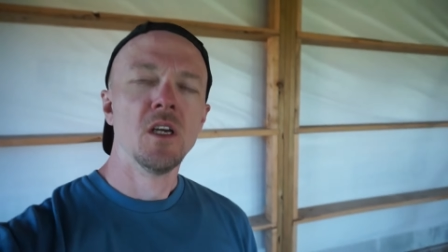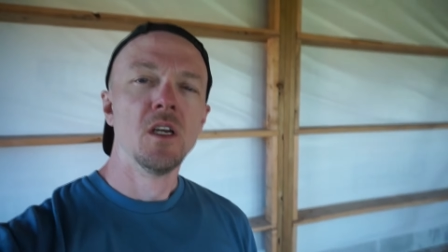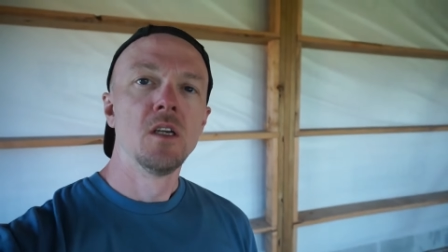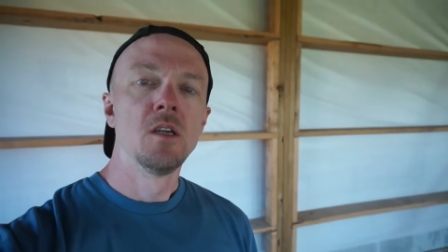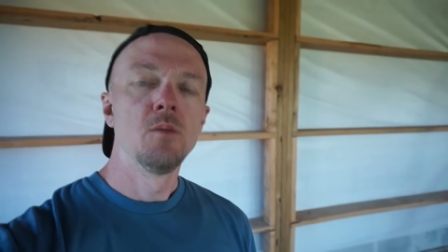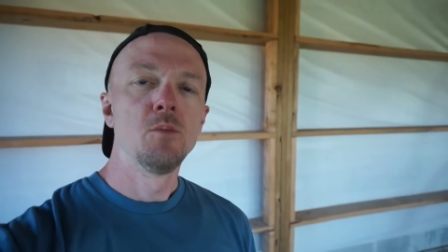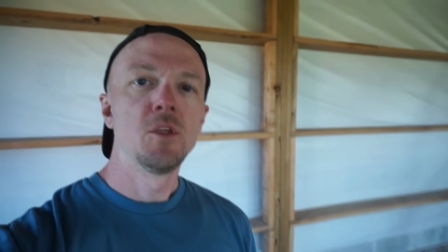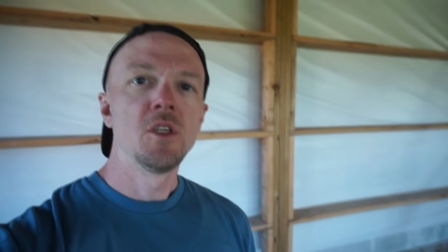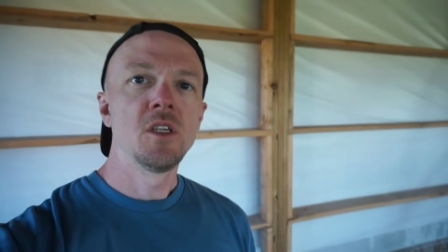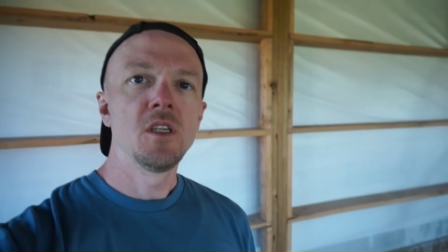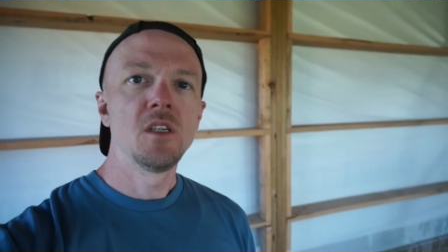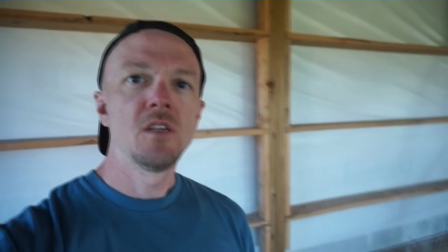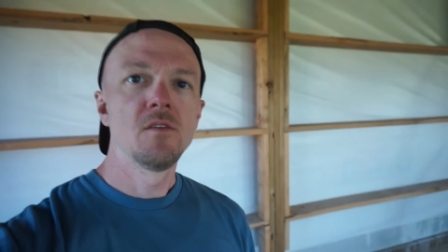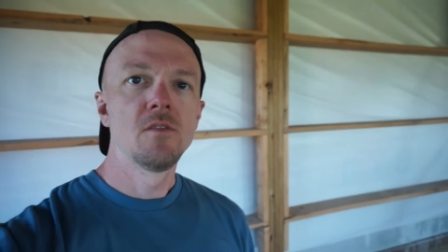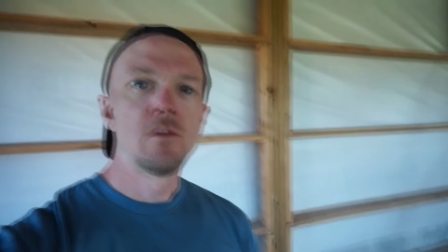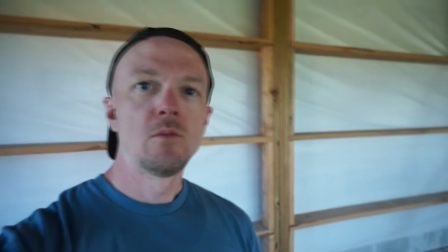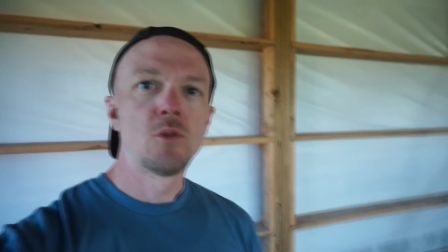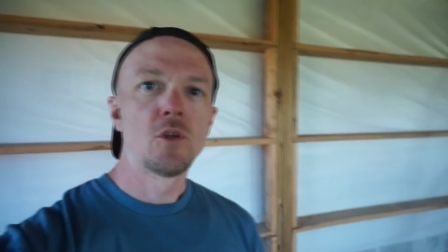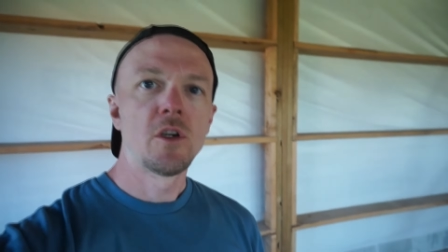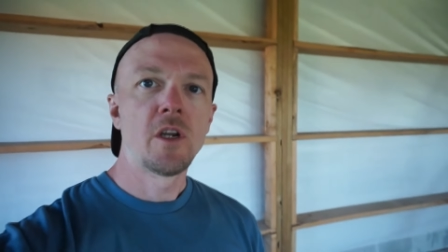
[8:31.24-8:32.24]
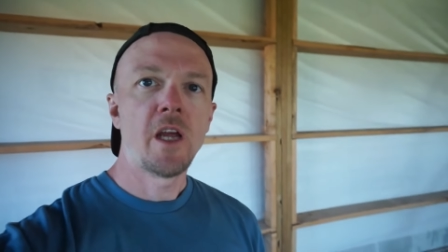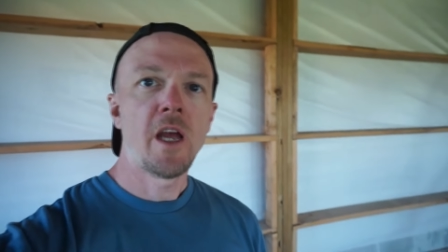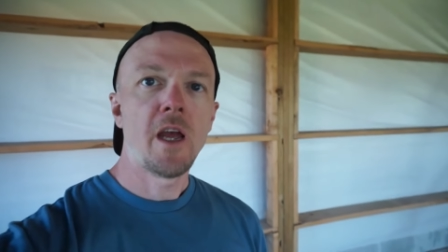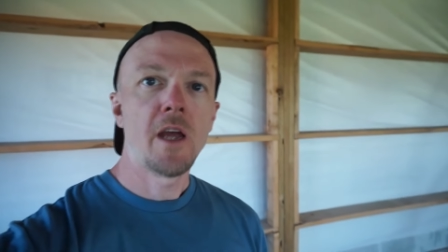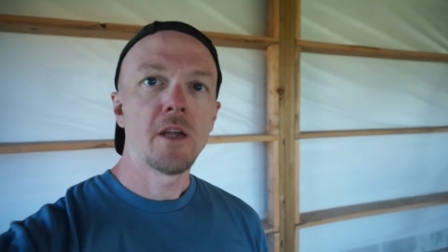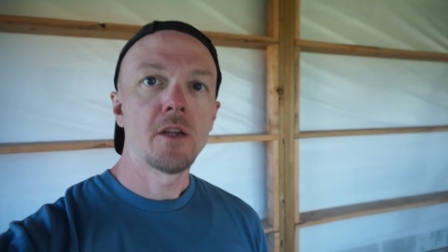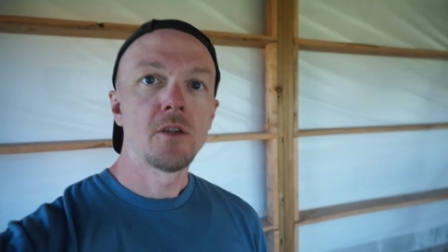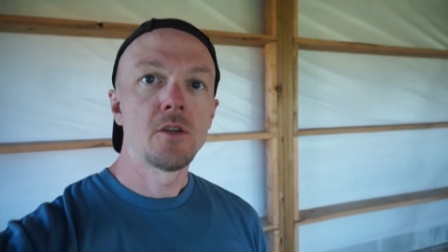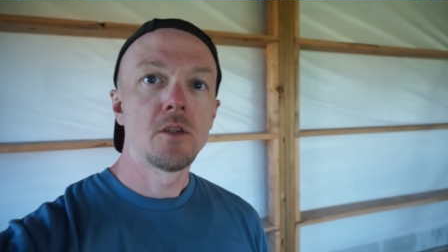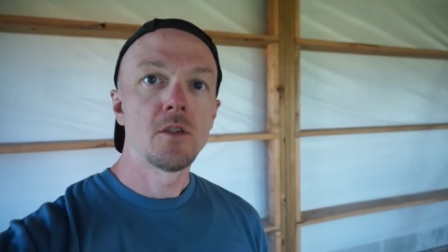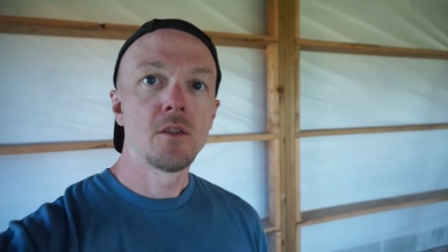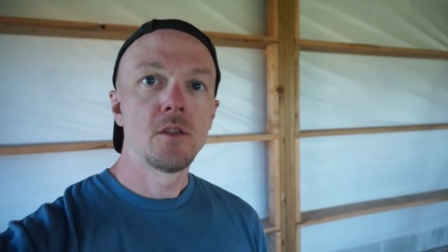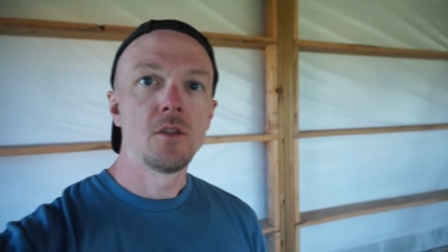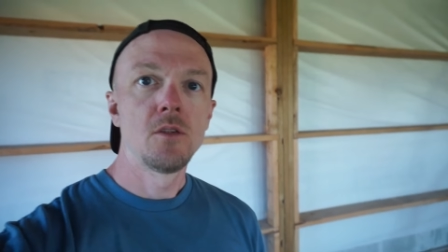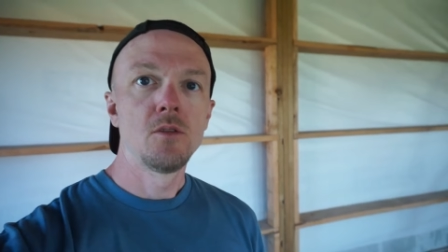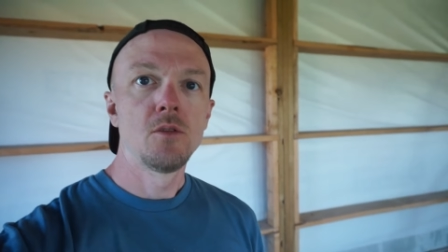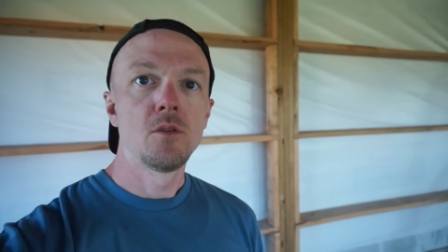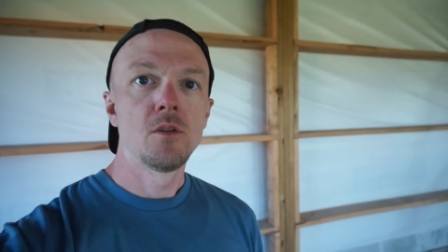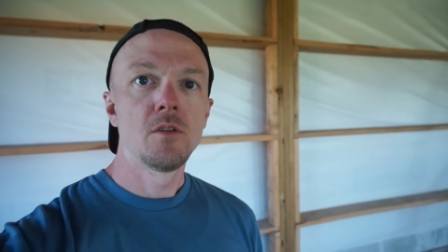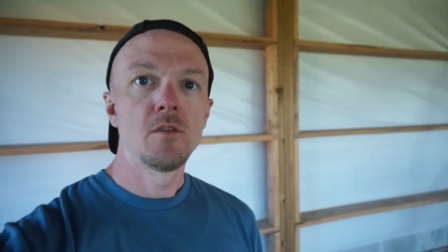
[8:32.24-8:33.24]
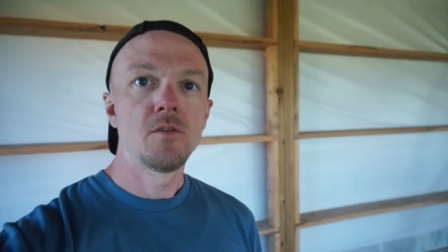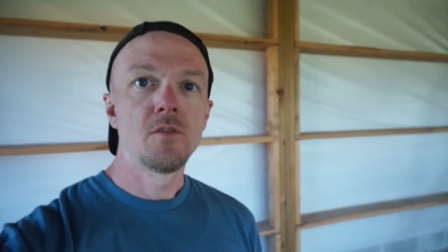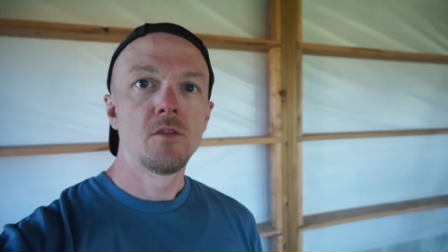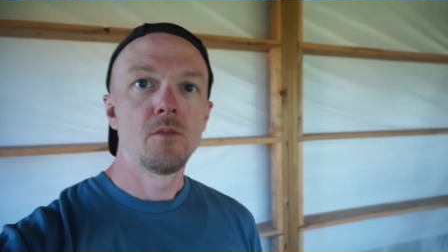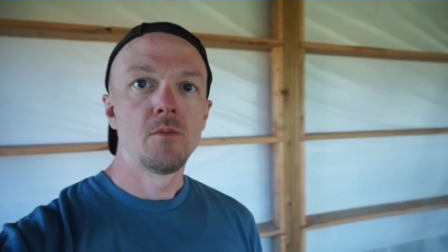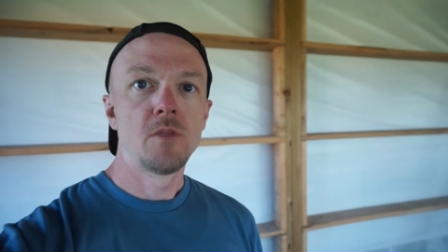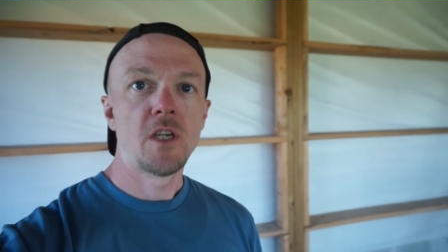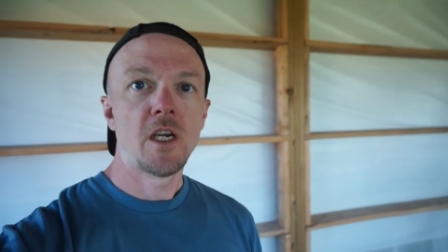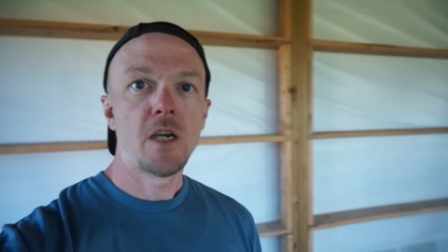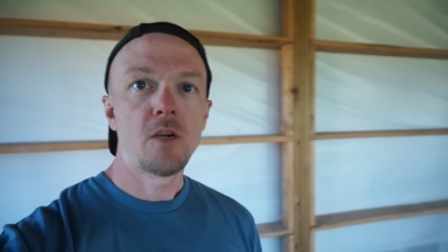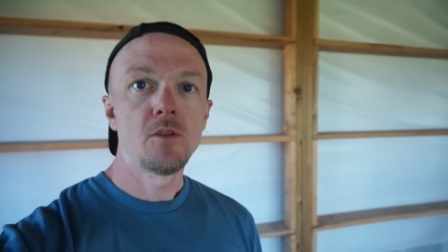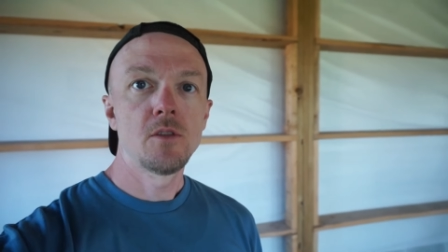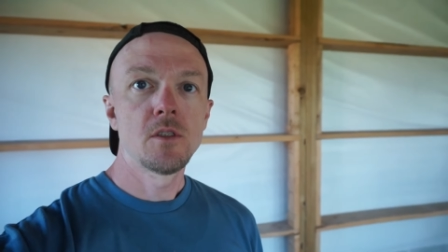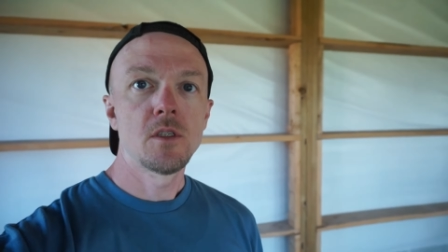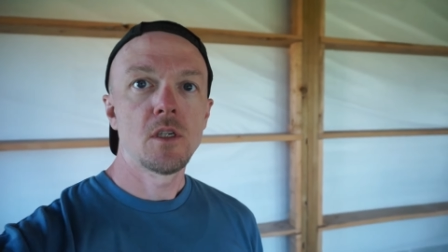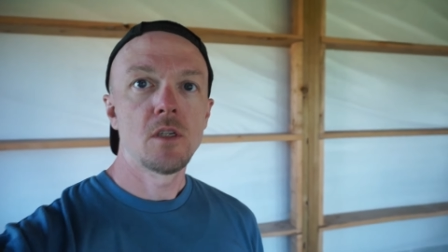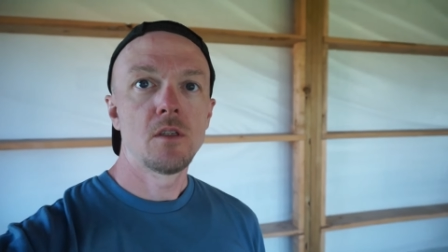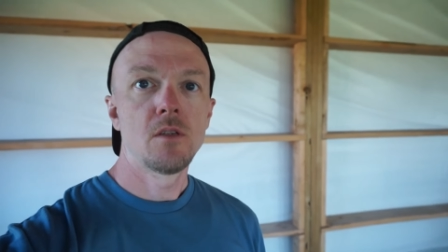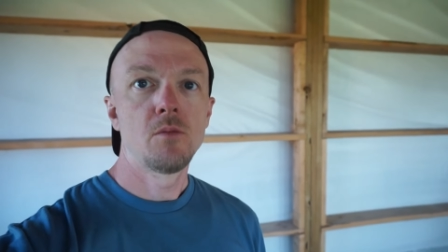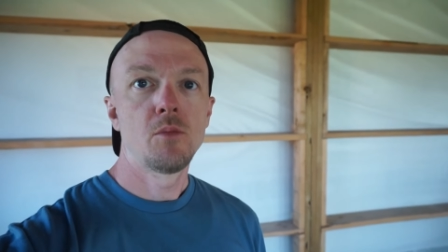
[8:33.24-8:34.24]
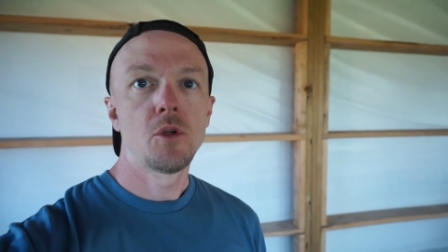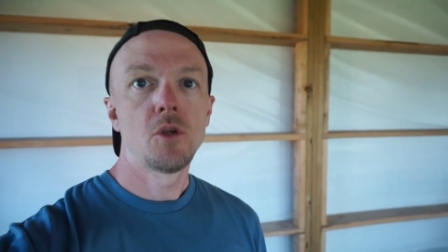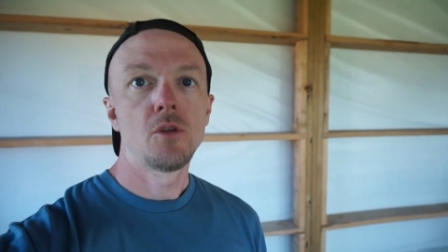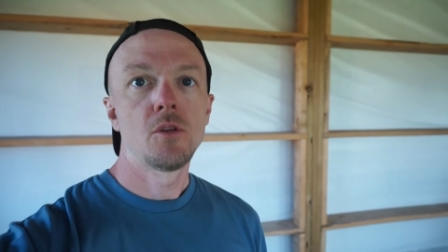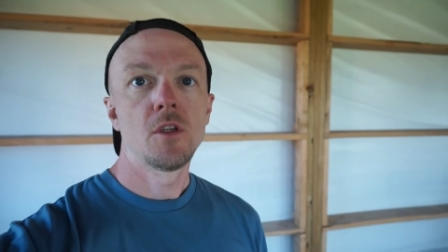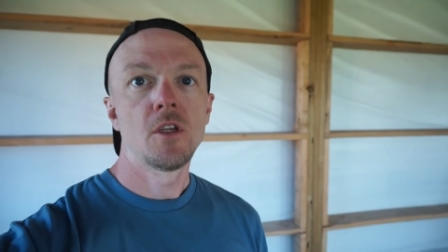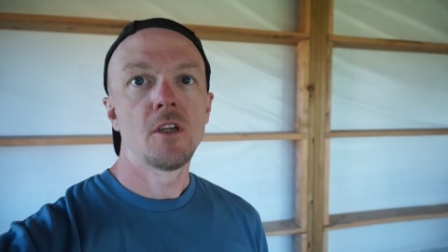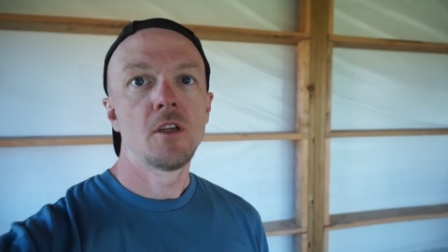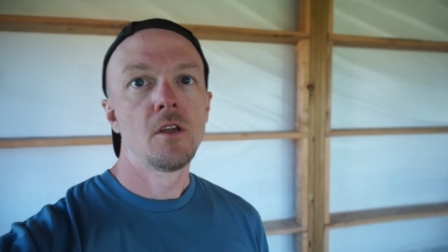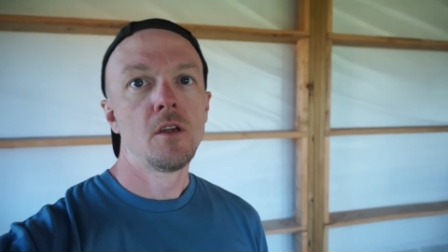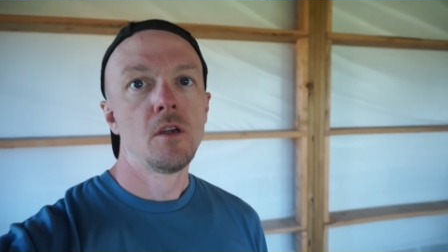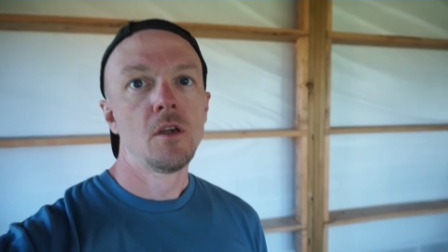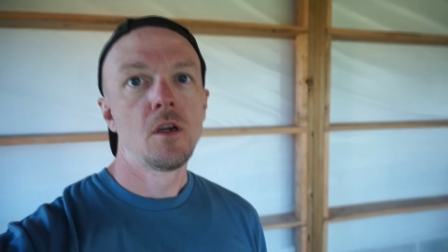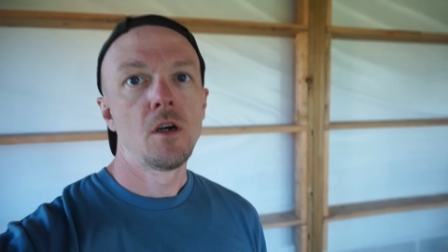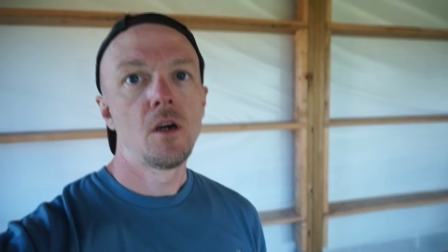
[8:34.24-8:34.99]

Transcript: It'd be even more accurate to do it from the outside of the building.